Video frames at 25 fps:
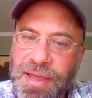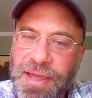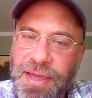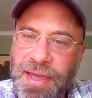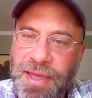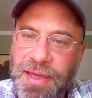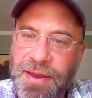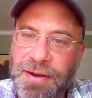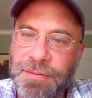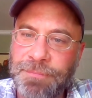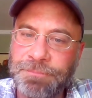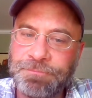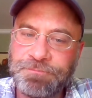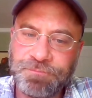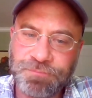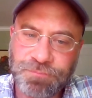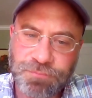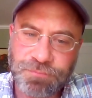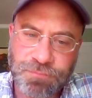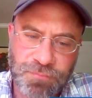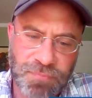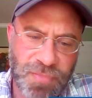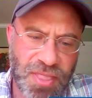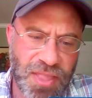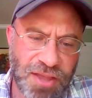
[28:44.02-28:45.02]
bringing in
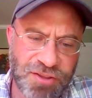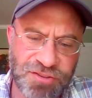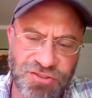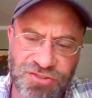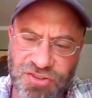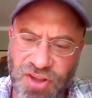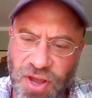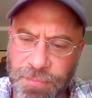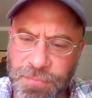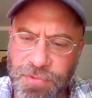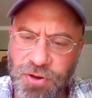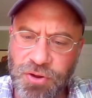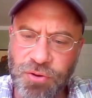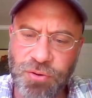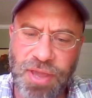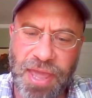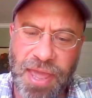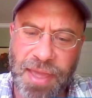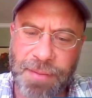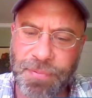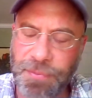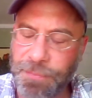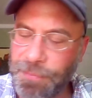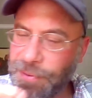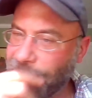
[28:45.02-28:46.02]
some new
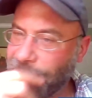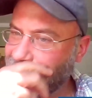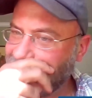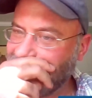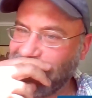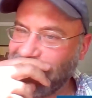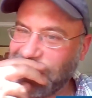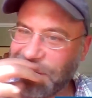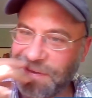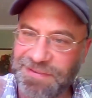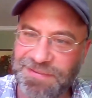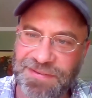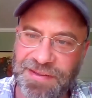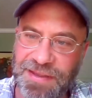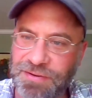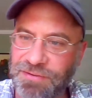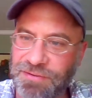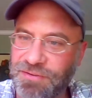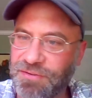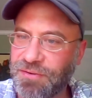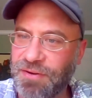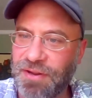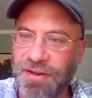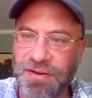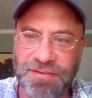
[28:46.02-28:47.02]
capabilities
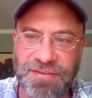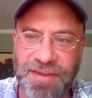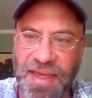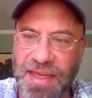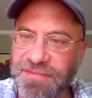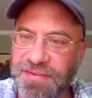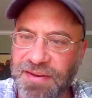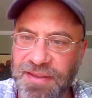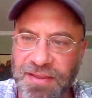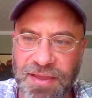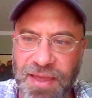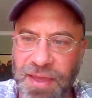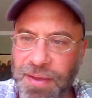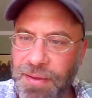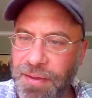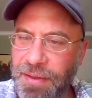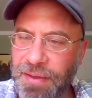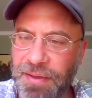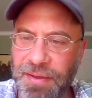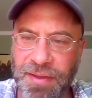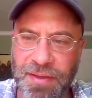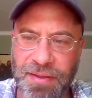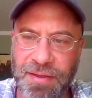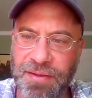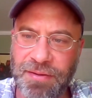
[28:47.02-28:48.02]
in testing
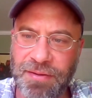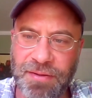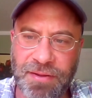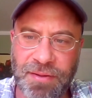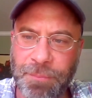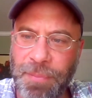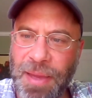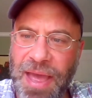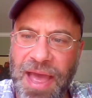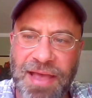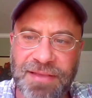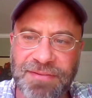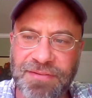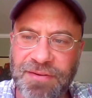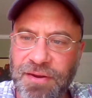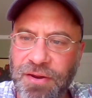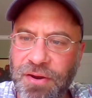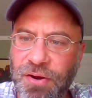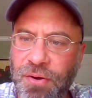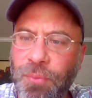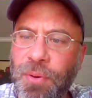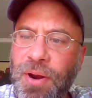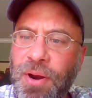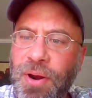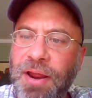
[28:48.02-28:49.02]

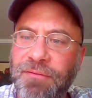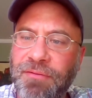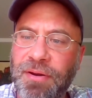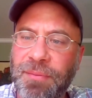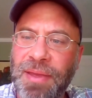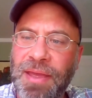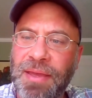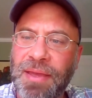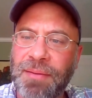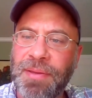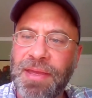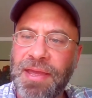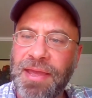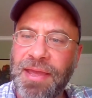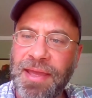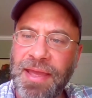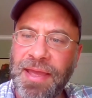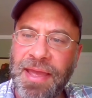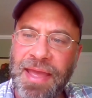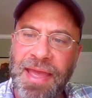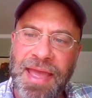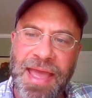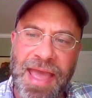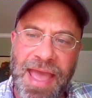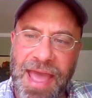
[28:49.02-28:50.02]
capacity or whatever it may
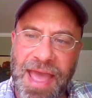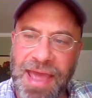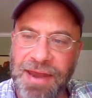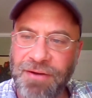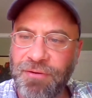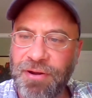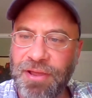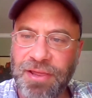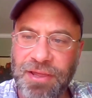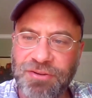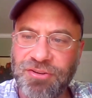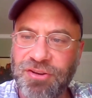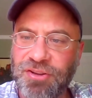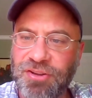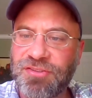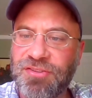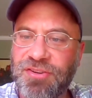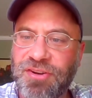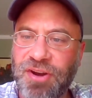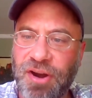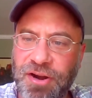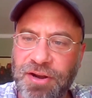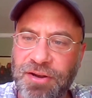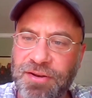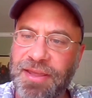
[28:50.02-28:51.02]
be, and really
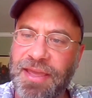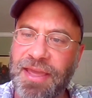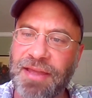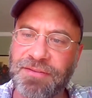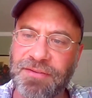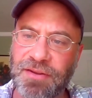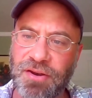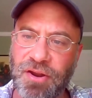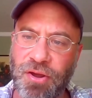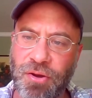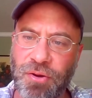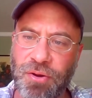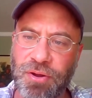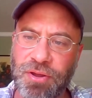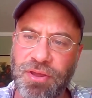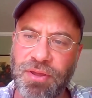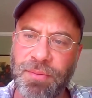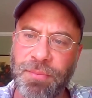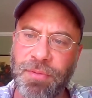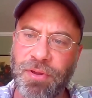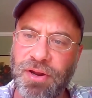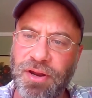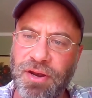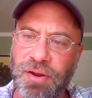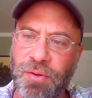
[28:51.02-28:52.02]
just starting to get to know a
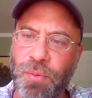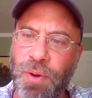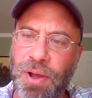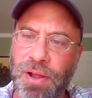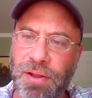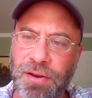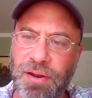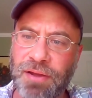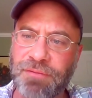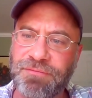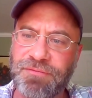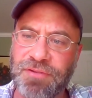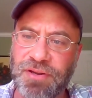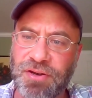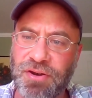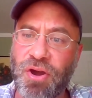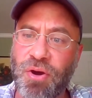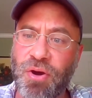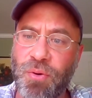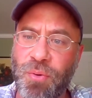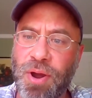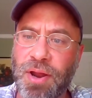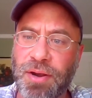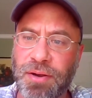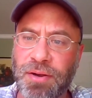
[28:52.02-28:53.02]
community well enough to
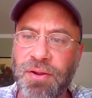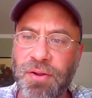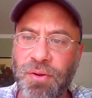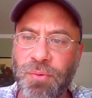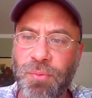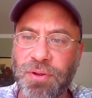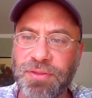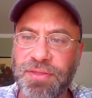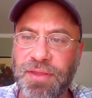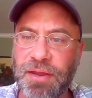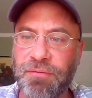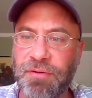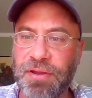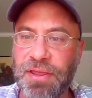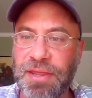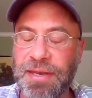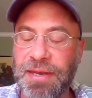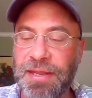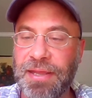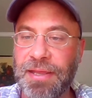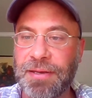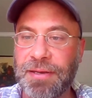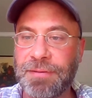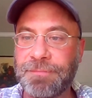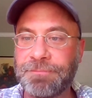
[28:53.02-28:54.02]
know what they
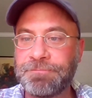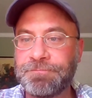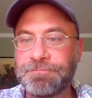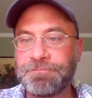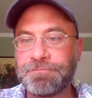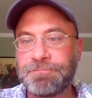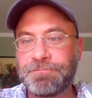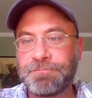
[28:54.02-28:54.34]
really need.